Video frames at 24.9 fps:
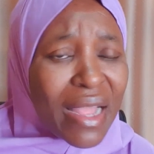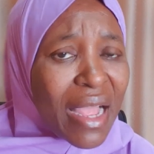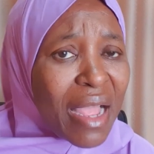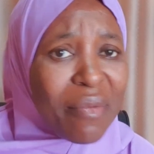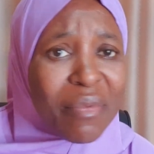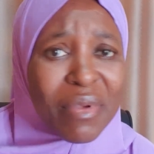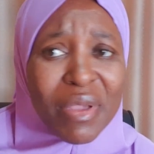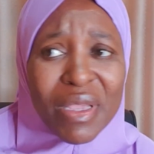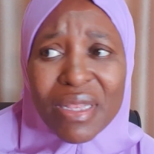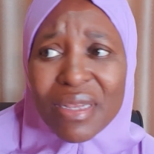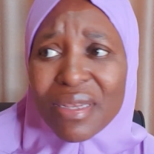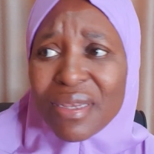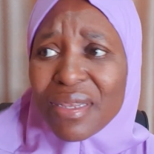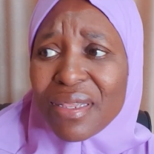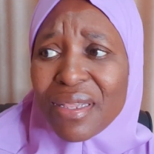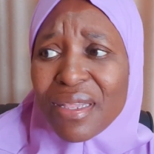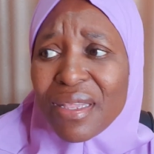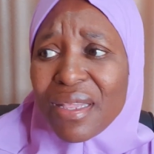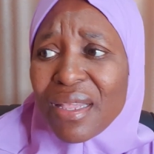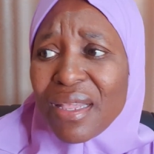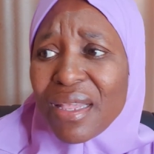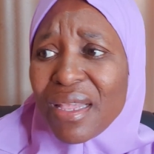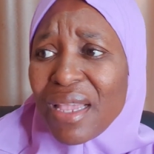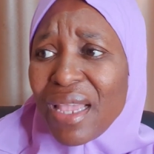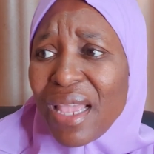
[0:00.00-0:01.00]
I mean,
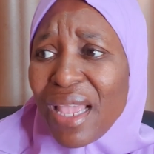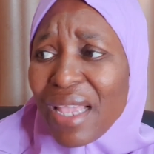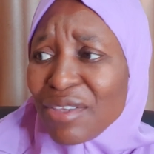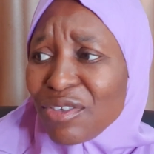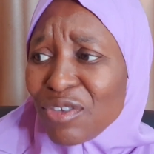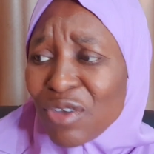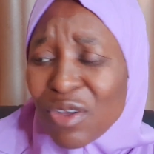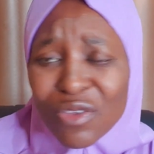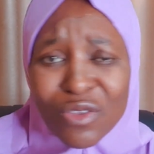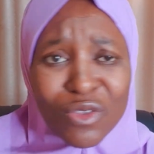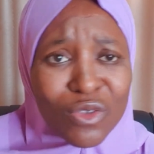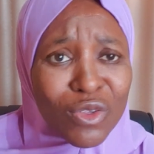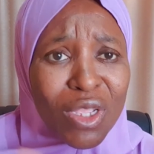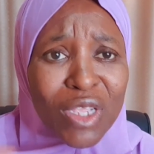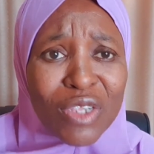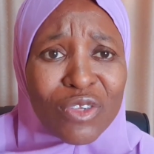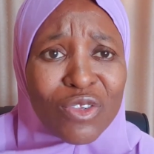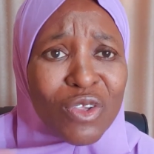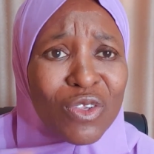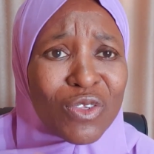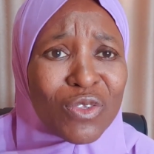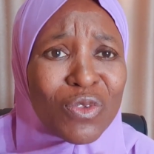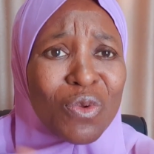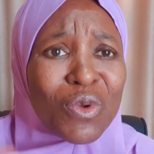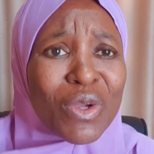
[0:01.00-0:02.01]
it's just
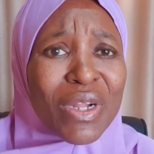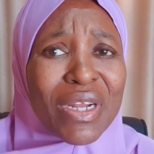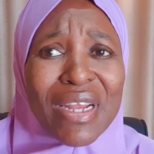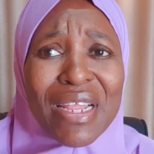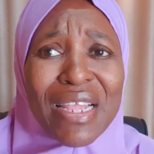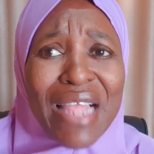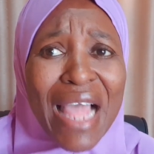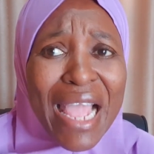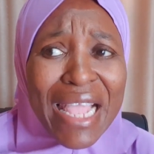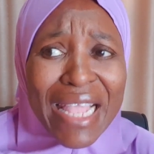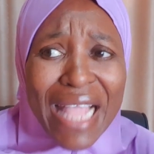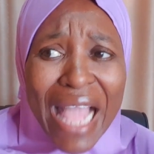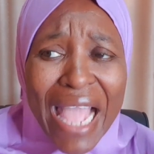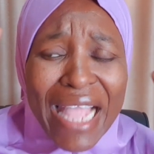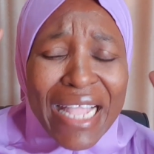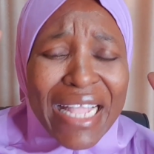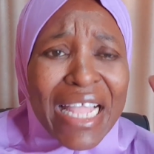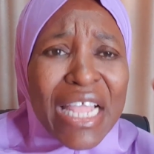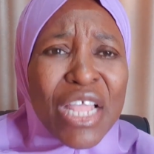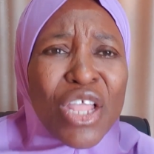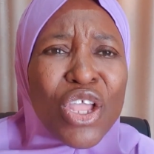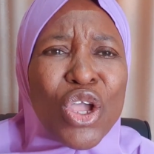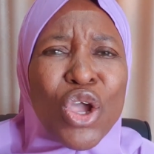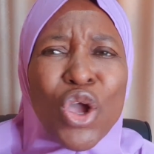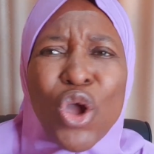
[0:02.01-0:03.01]
so crazy. I
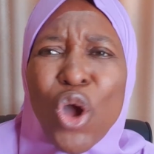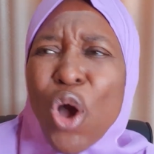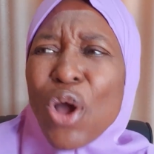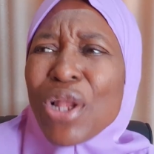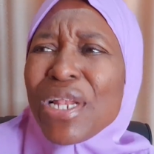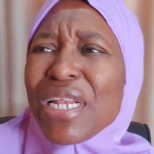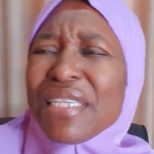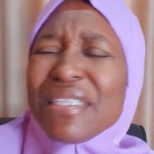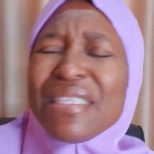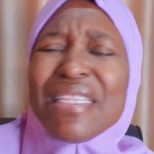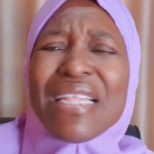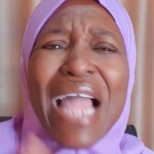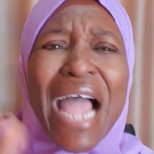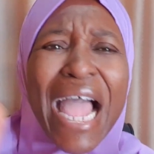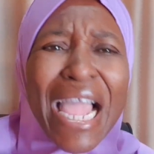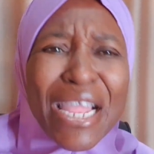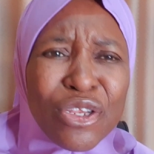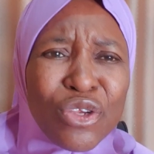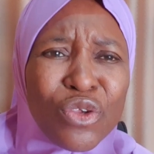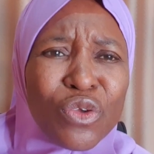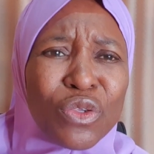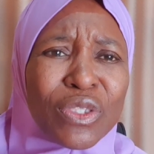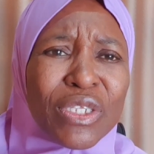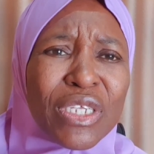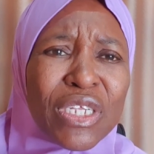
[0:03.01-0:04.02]
honestly, I
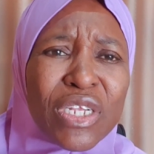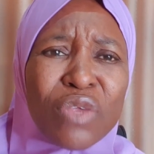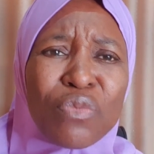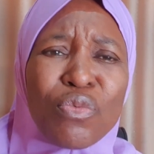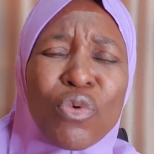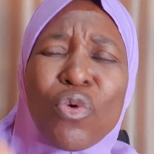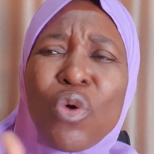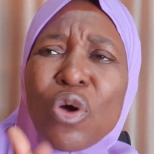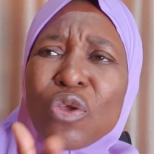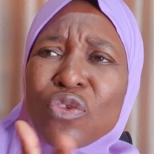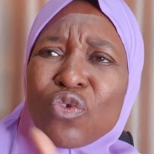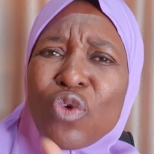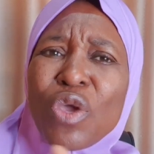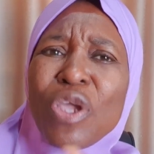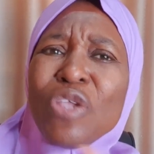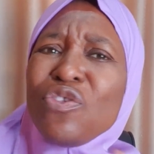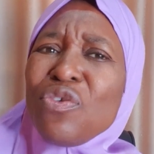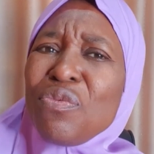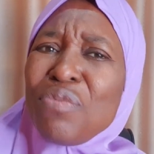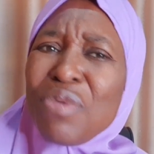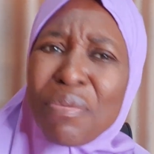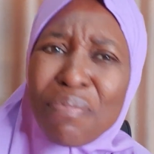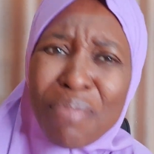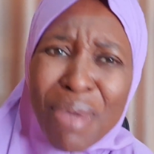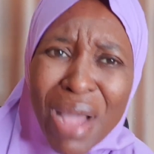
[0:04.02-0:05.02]
knew Tinubu was going
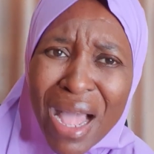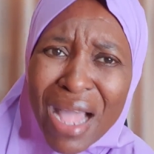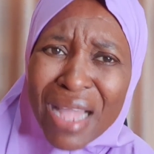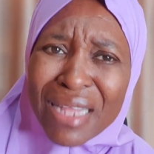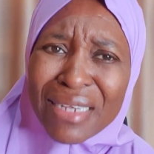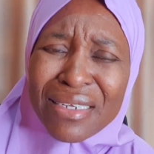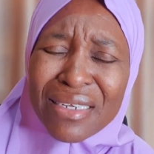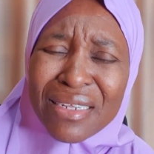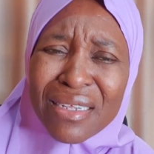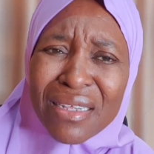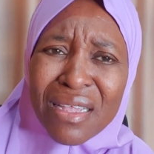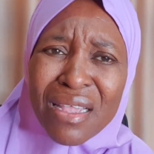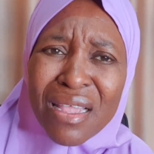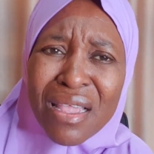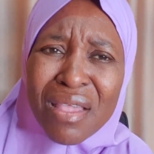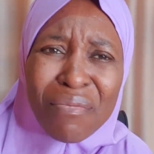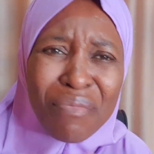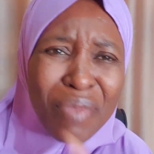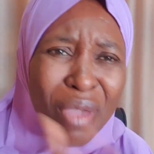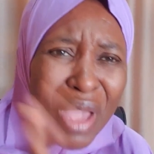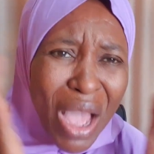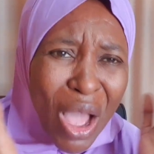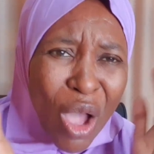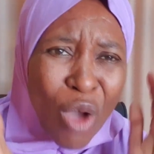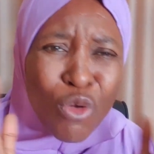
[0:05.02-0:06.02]
to be bad,
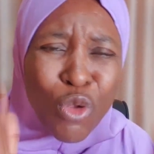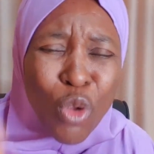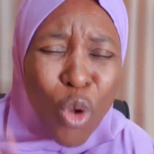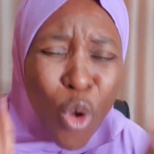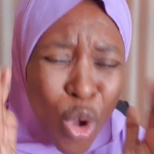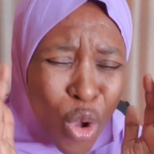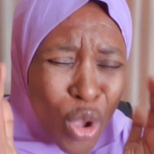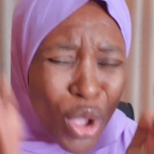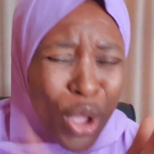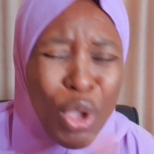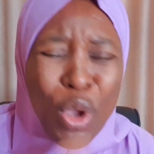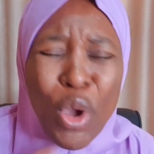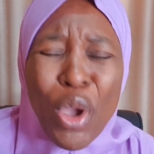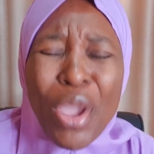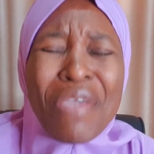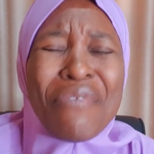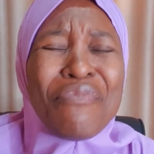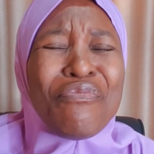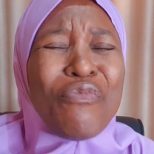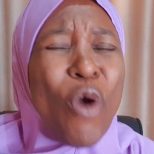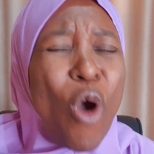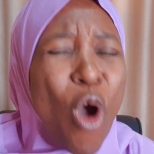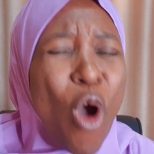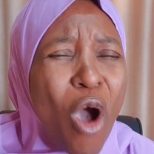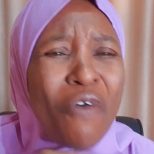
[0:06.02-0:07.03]
but
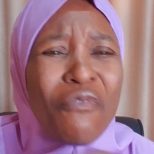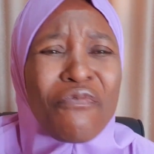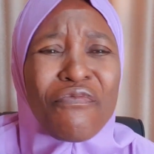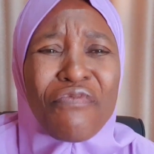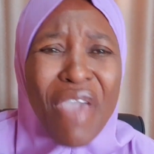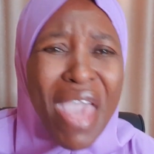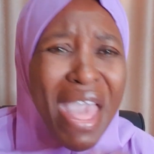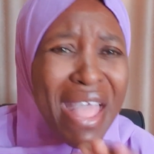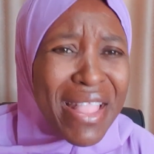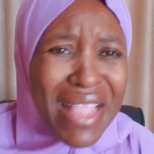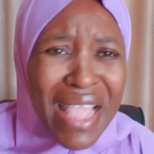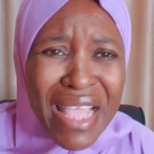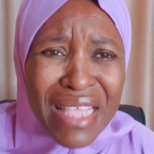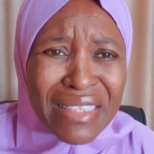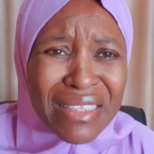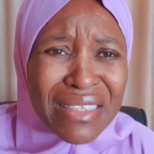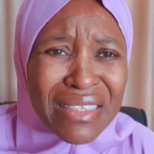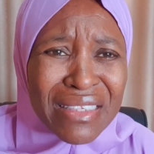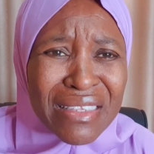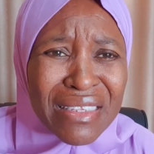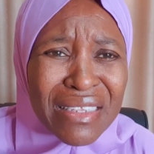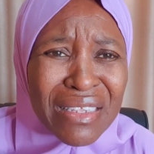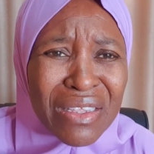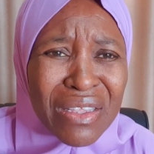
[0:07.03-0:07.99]
in all fairness,